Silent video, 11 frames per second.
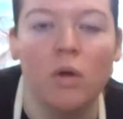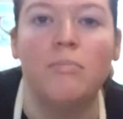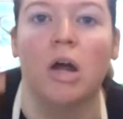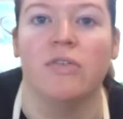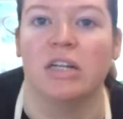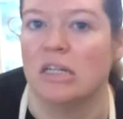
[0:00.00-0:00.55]

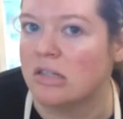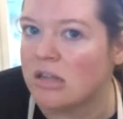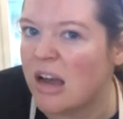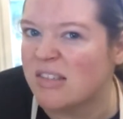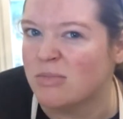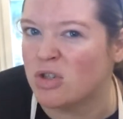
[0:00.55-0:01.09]
perfect. It'll still
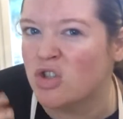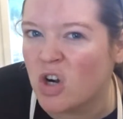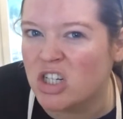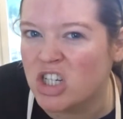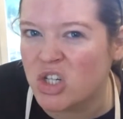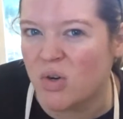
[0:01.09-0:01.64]
have some
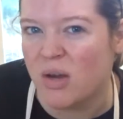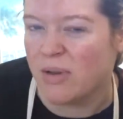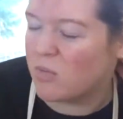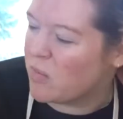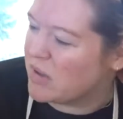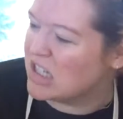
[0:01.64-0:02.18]
crunch to it, but it
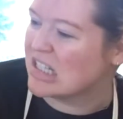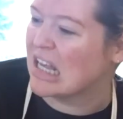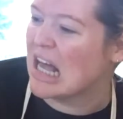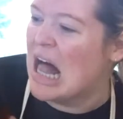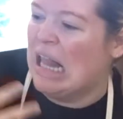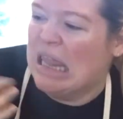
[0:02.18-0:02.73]
won't be just like
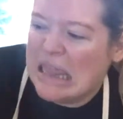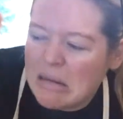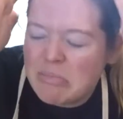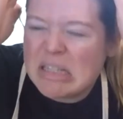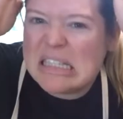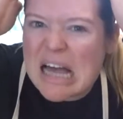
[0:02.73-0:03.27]

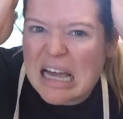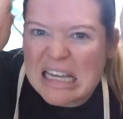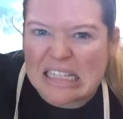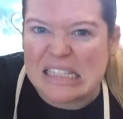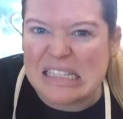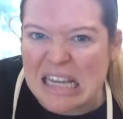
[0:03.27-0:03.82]
limp, soggy,
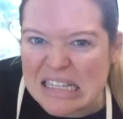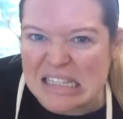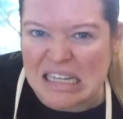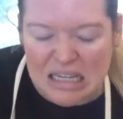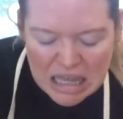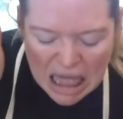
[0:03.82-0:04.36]

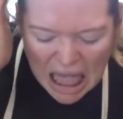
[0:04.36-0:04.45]
disgusting,